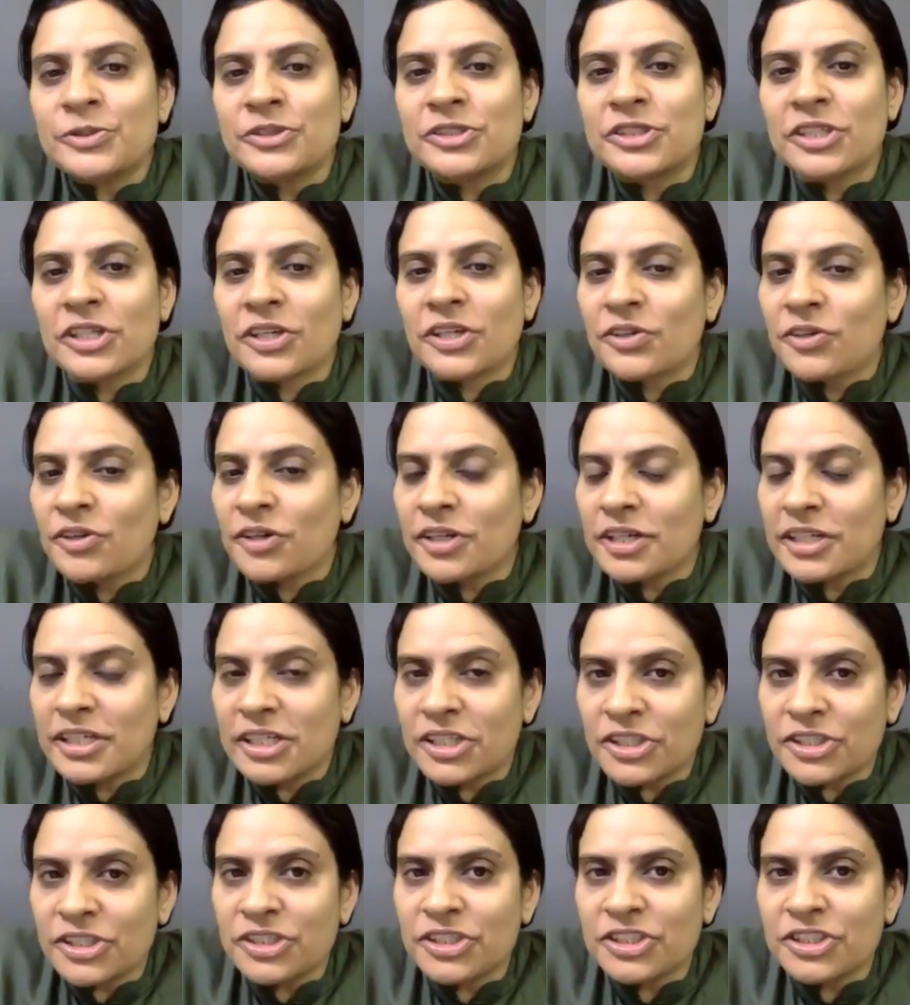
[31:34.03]
secure
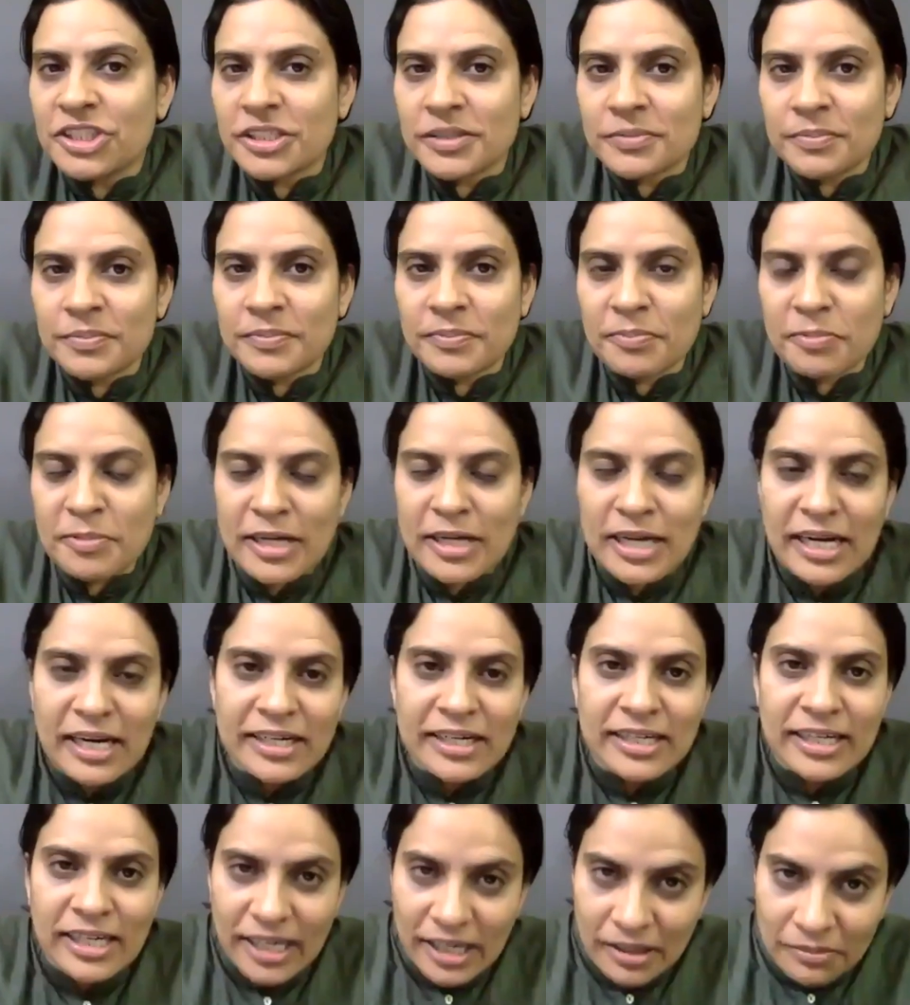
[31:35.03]
internship at
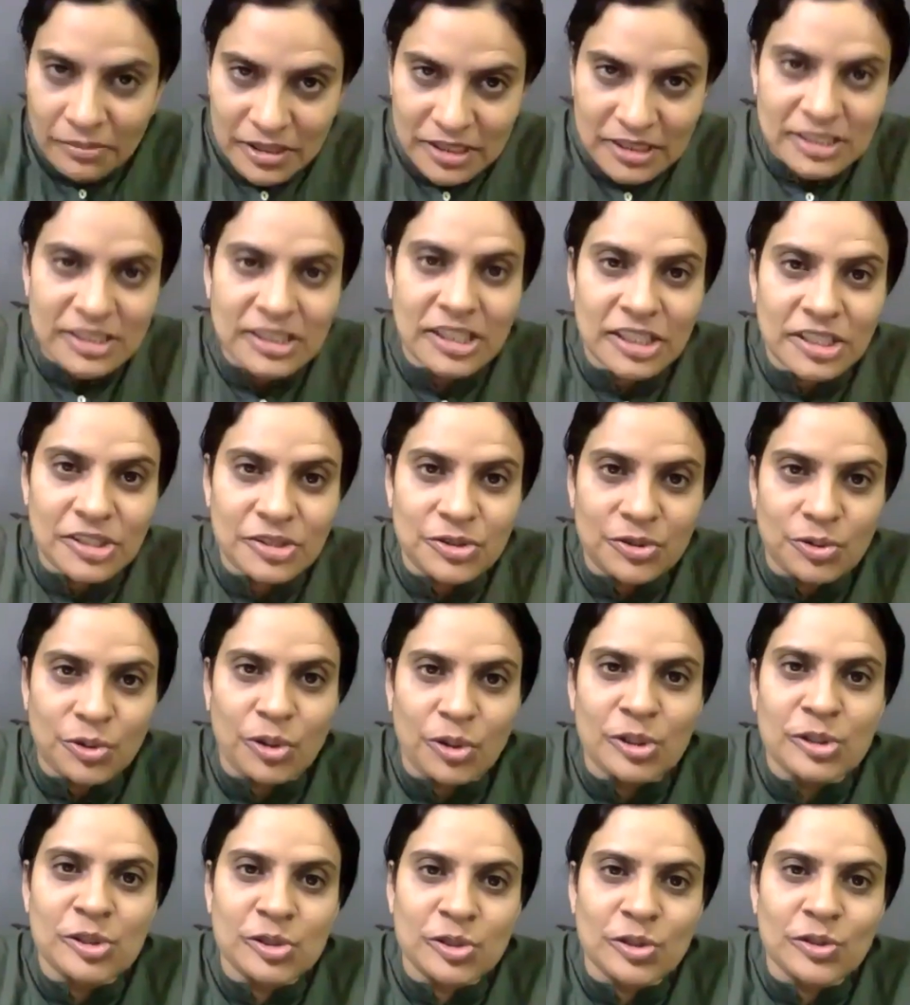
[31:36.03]
MNCs
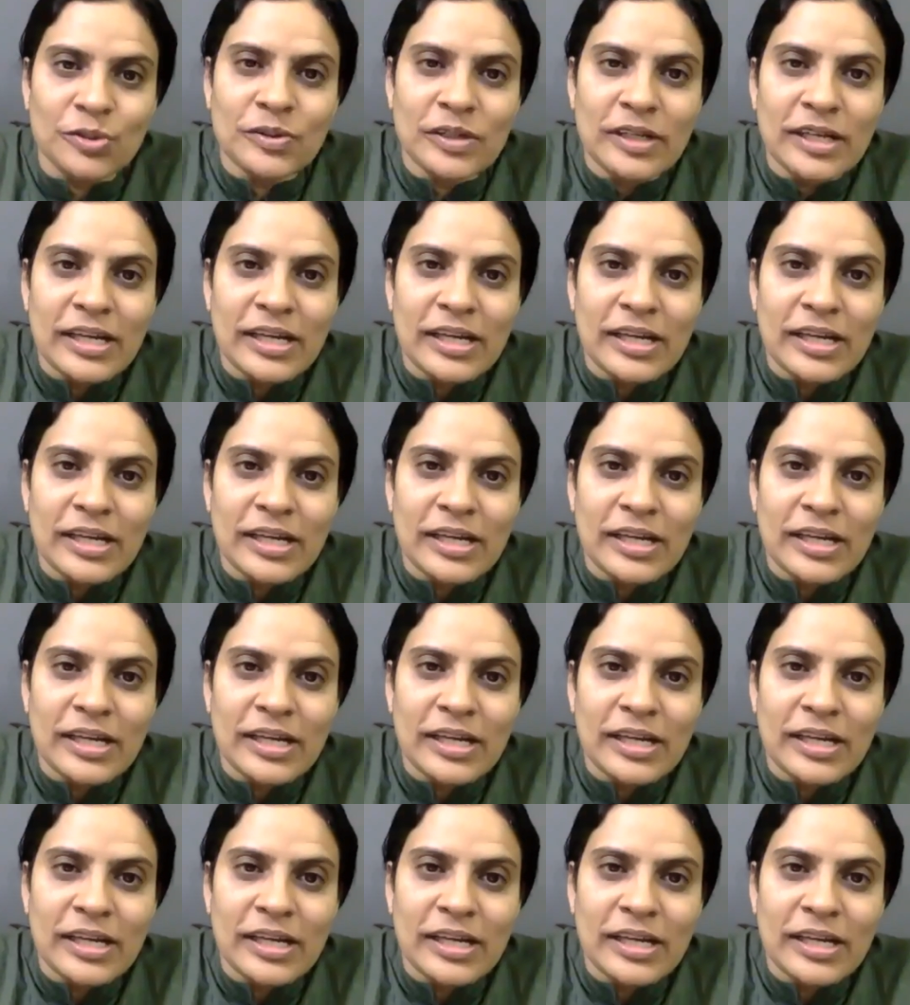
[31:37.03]
also. I